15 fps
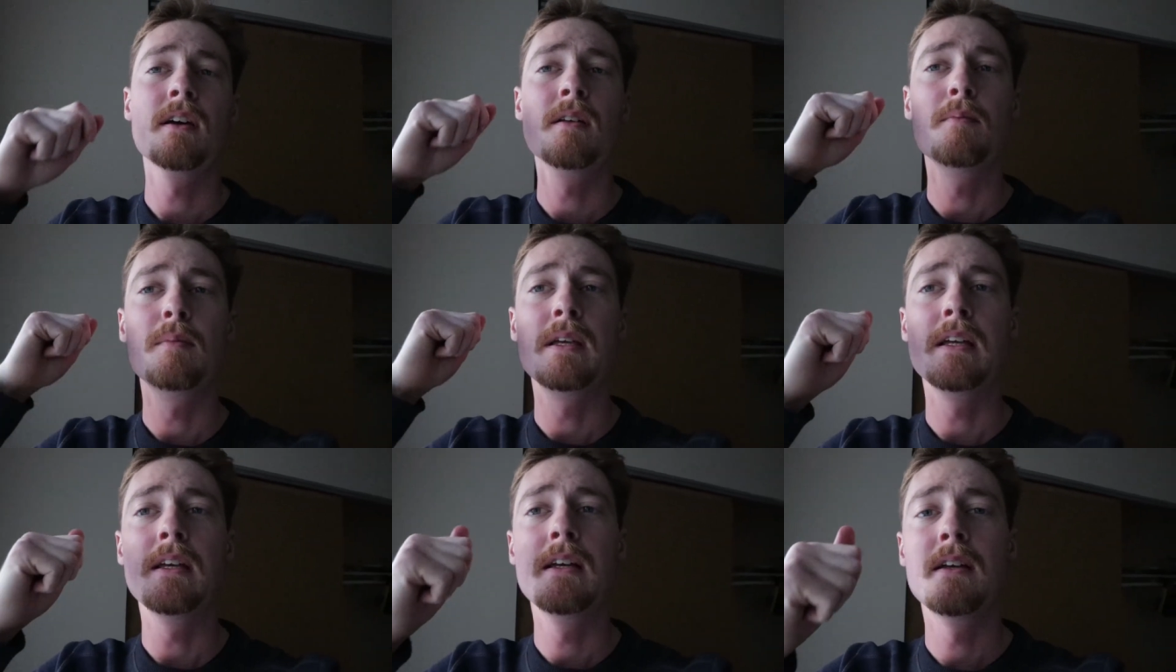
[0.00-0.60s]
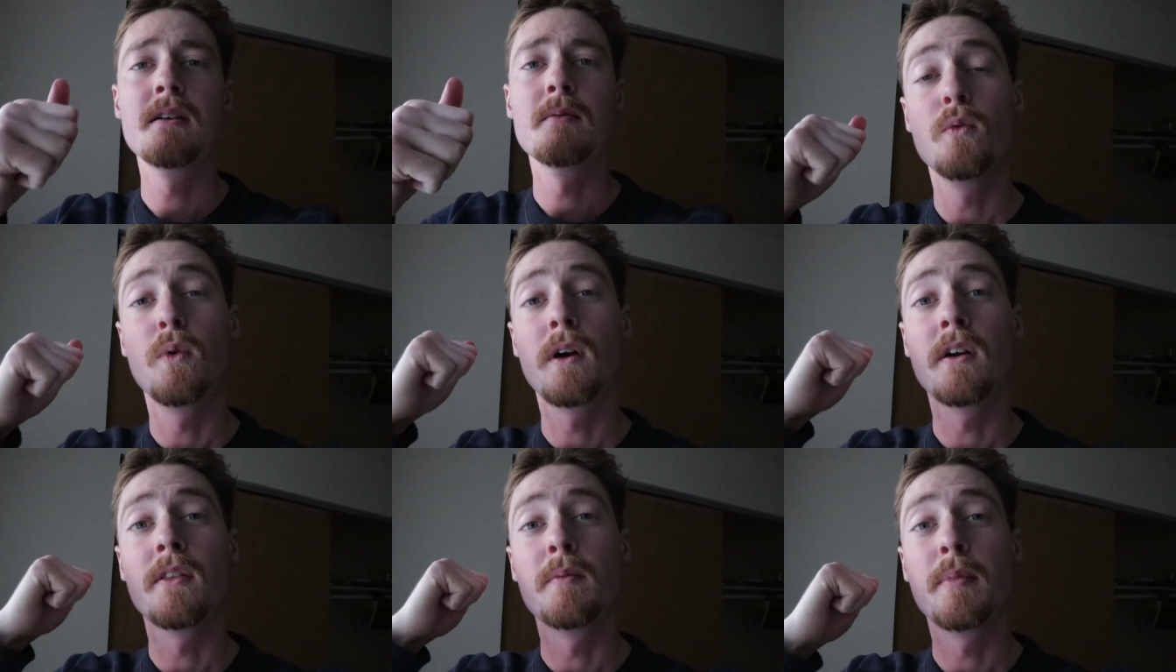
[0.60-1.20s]
got to meet him
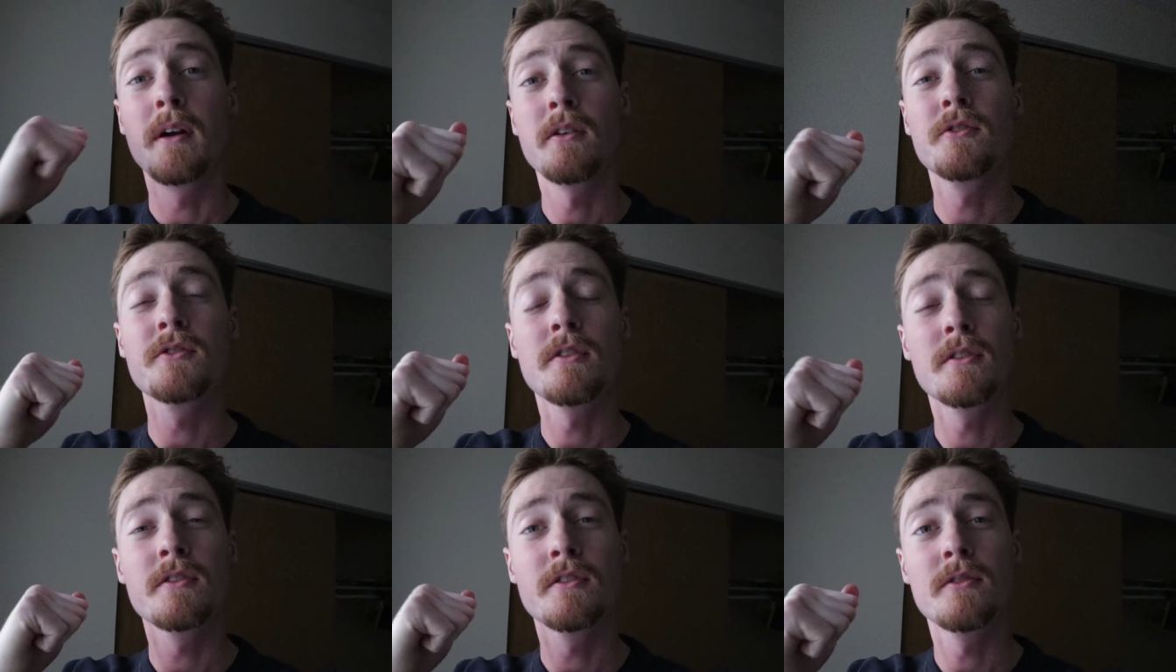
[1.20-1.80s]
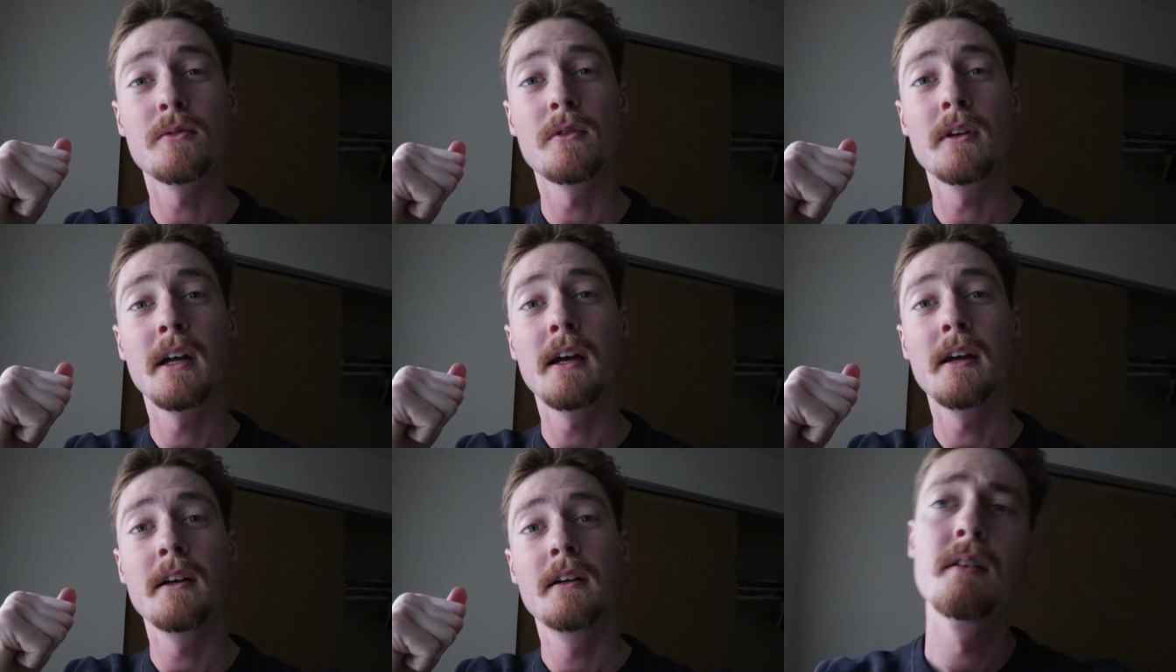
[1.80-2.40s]
where the barrels are stored
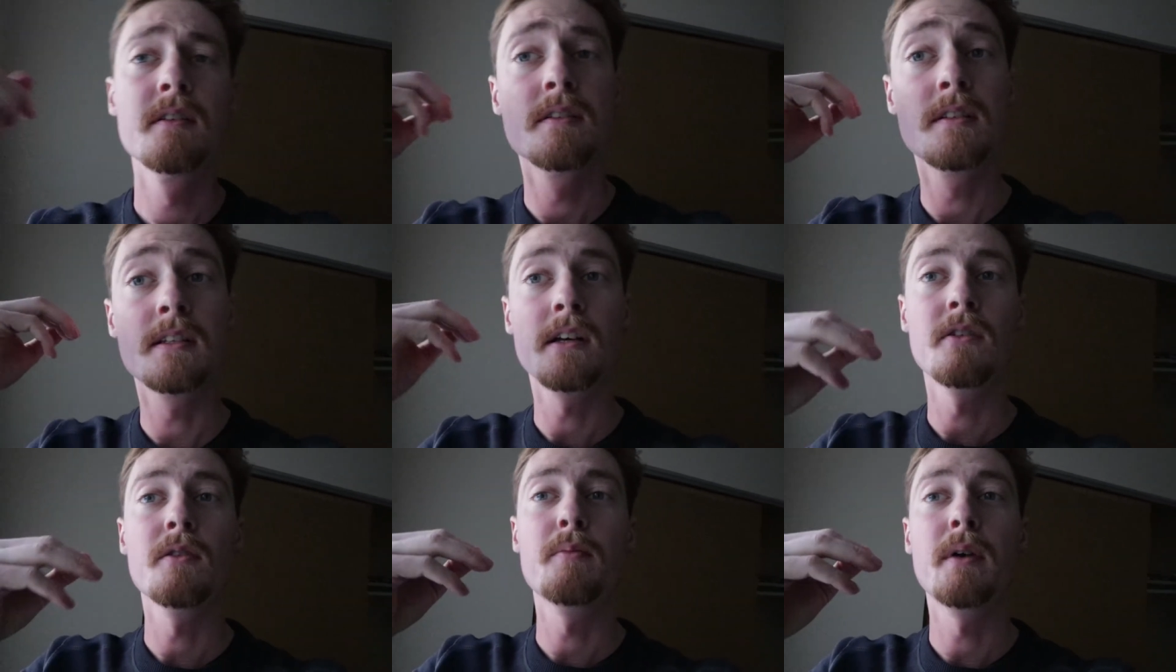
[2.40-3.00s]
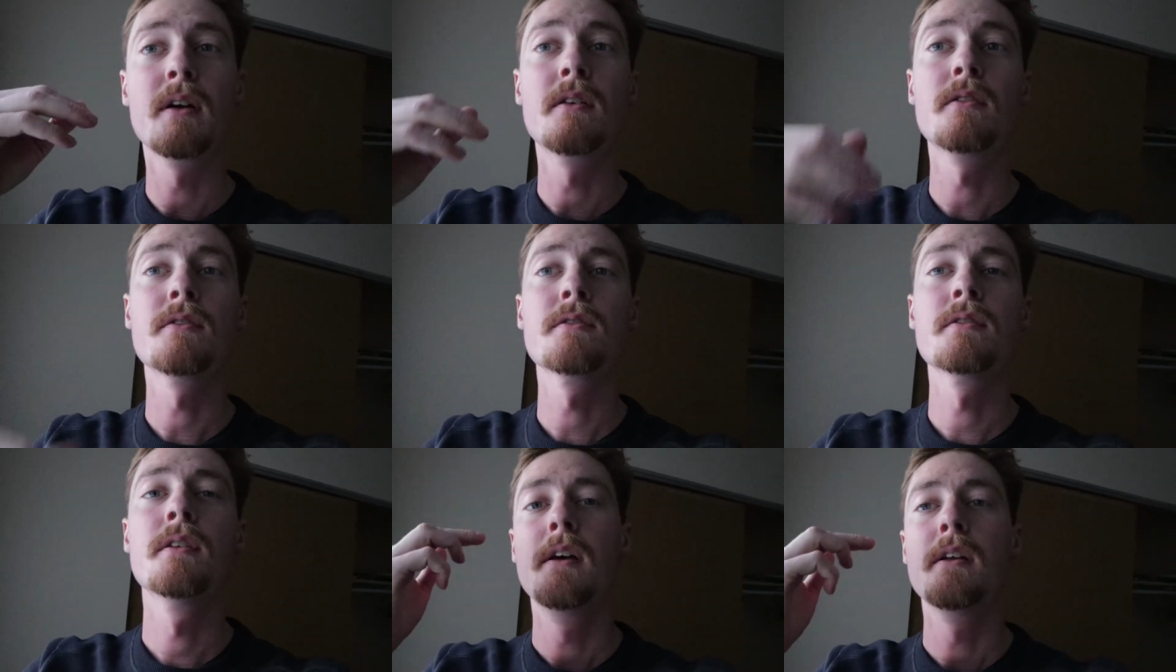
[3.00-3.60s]
at, mm-hmm. sell the
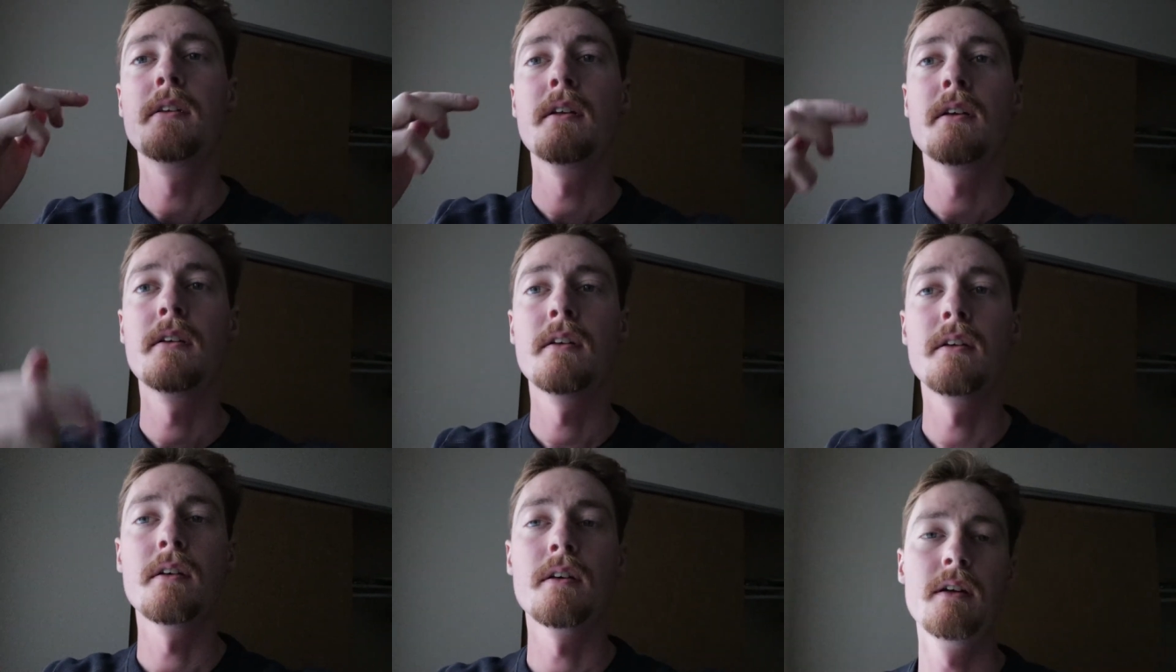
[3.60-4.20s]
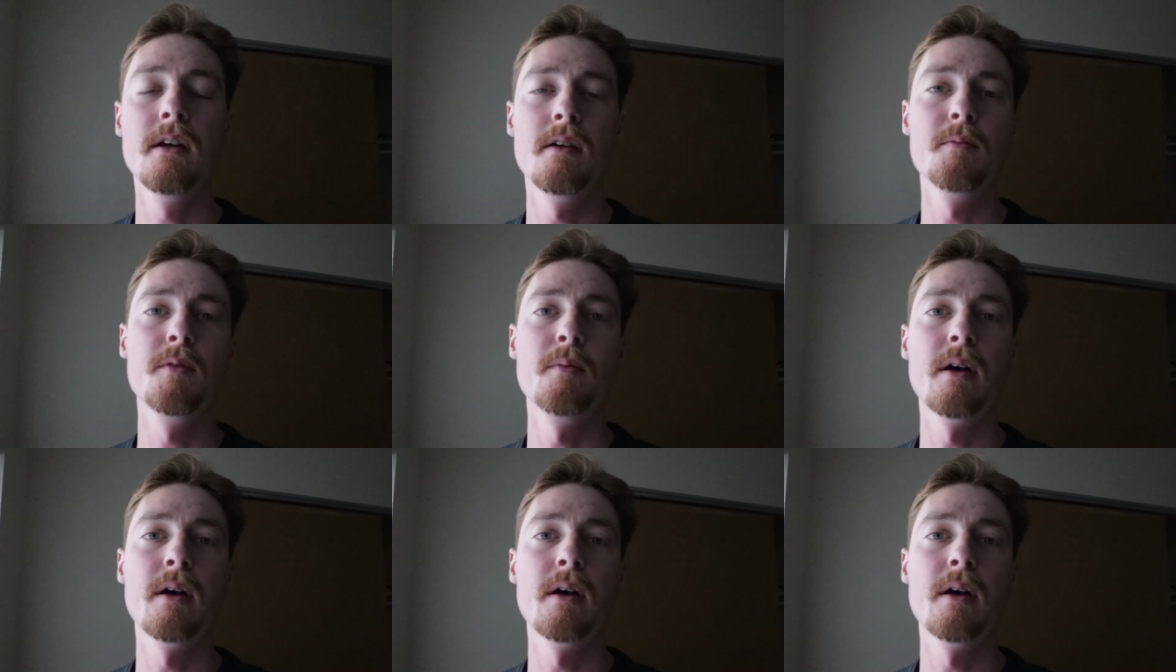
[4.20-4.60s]
barrels, and then uh, head up the